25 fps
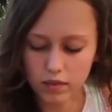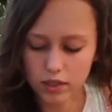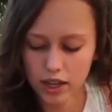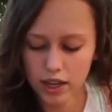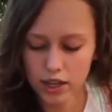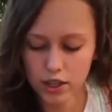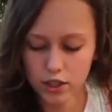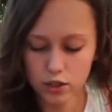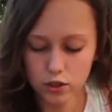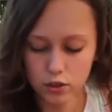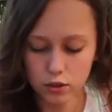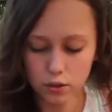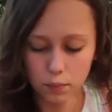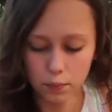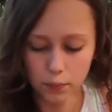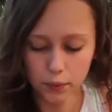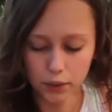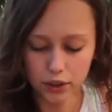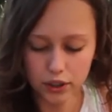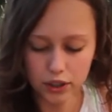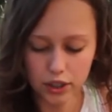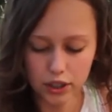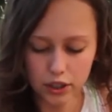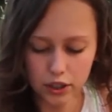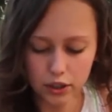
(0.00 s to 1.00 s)
It's super
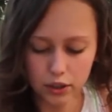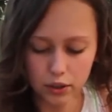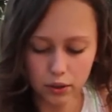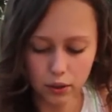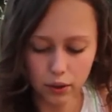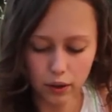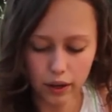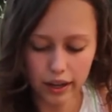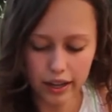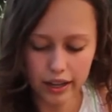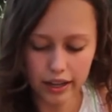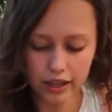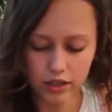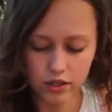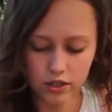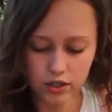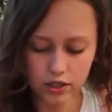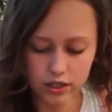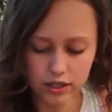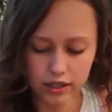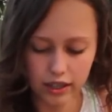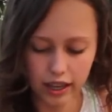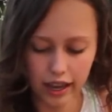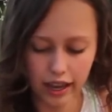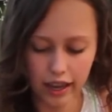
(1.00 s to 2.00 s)
cute. It's
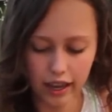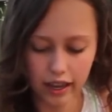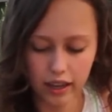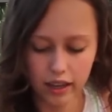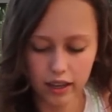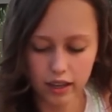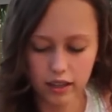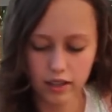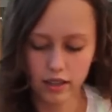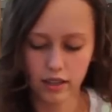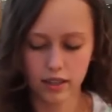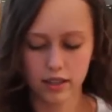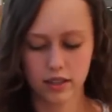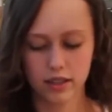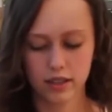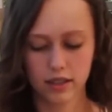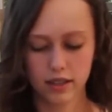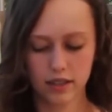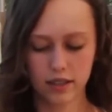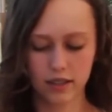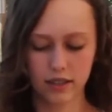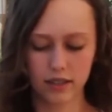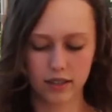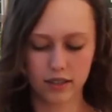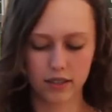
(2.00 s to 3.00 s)
just like,
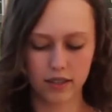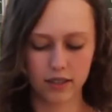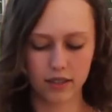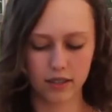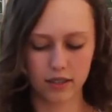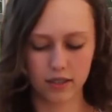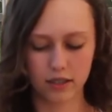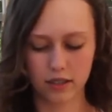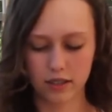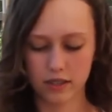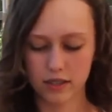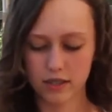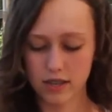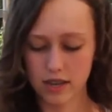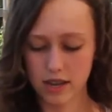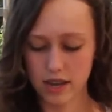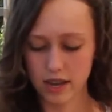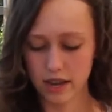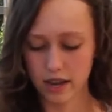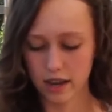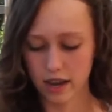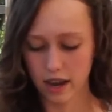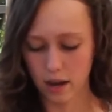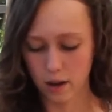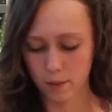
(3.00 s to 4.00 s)
let's
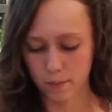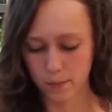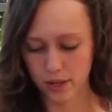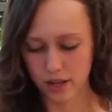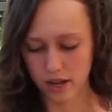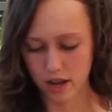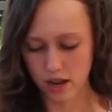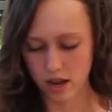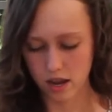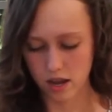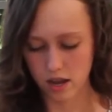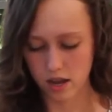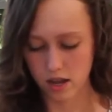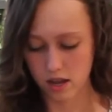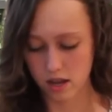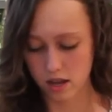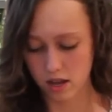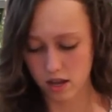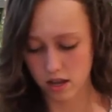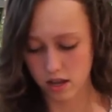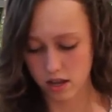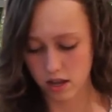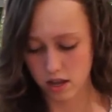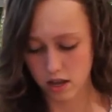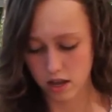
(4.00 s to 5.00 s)
see how many
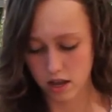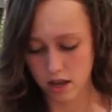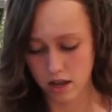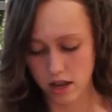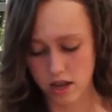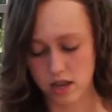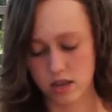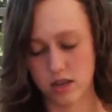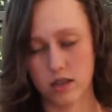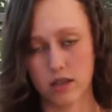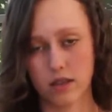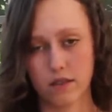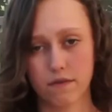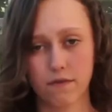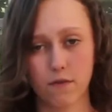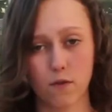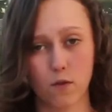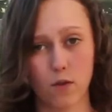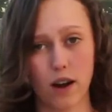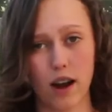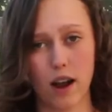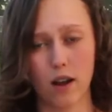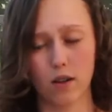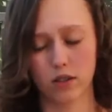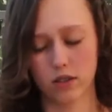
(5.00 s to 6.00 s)
this is a
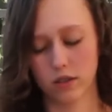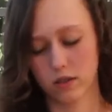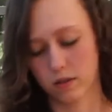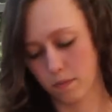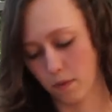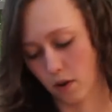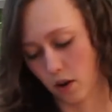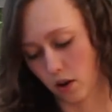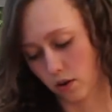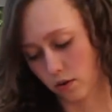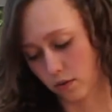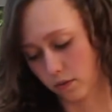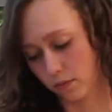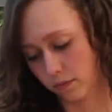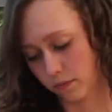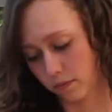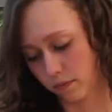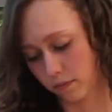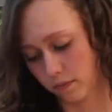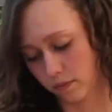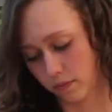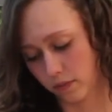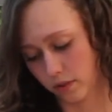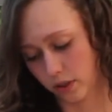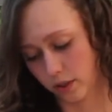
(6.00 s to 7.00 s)
four ounce bottle,
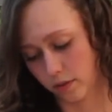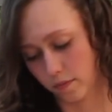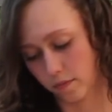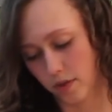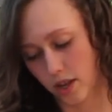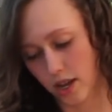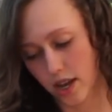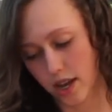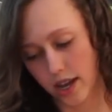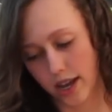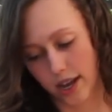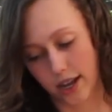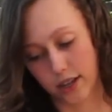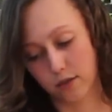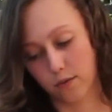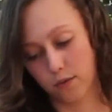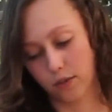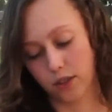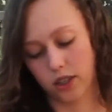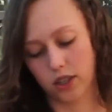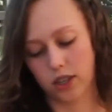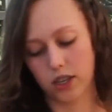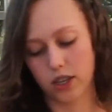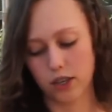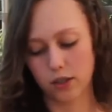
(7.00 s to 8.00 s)
so it's
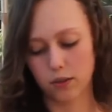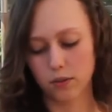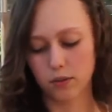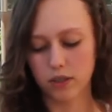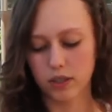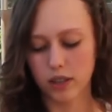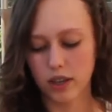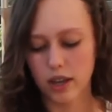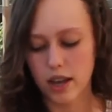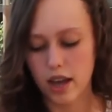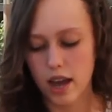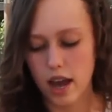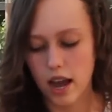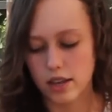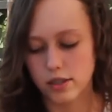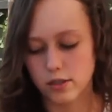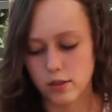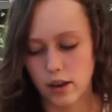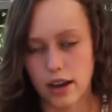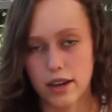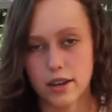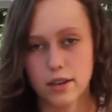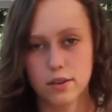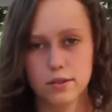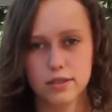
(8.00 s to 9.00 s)
really cute.
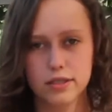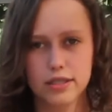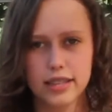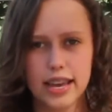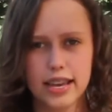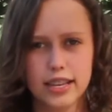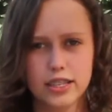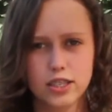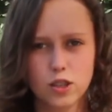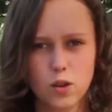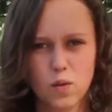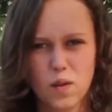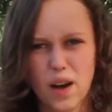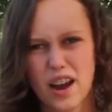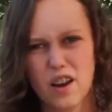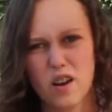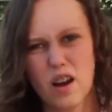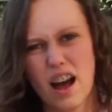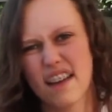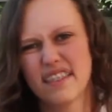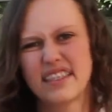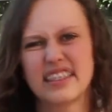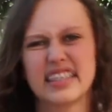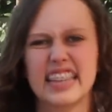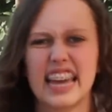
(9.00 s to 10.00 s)
So I use this so I don't
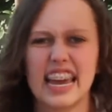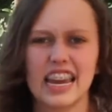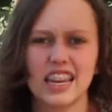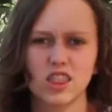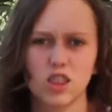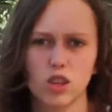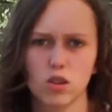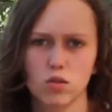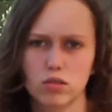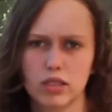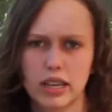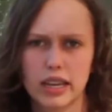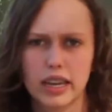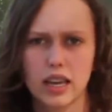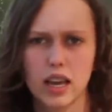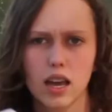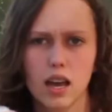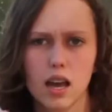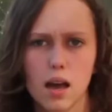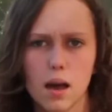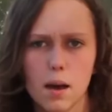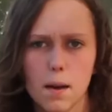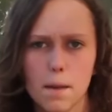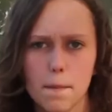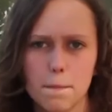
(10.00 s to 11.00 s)
have to take those like
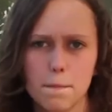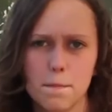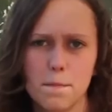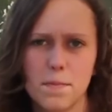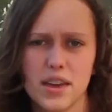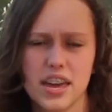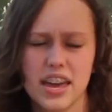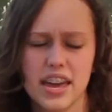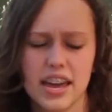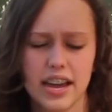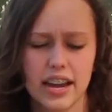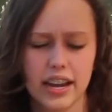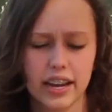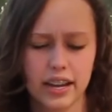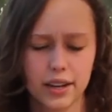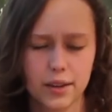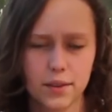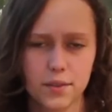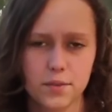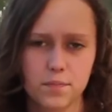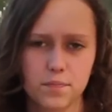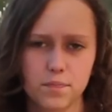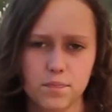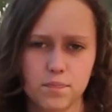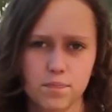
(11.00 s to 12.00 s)
big
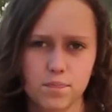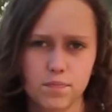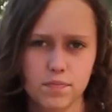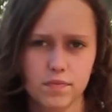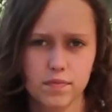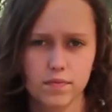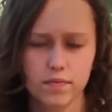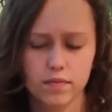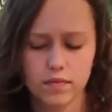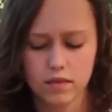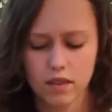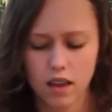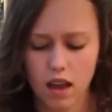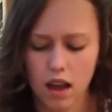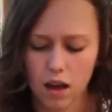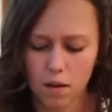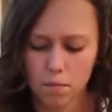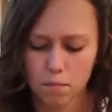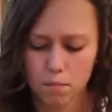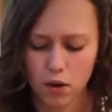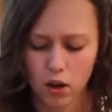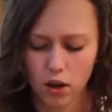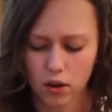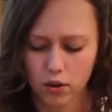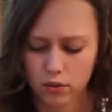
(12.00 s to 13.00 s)

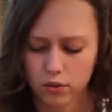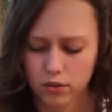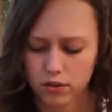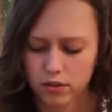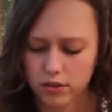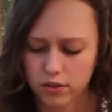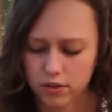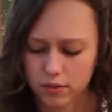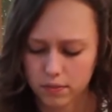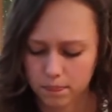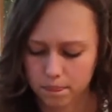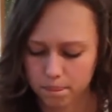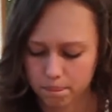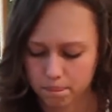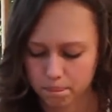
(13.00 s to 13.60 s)
um, bottles.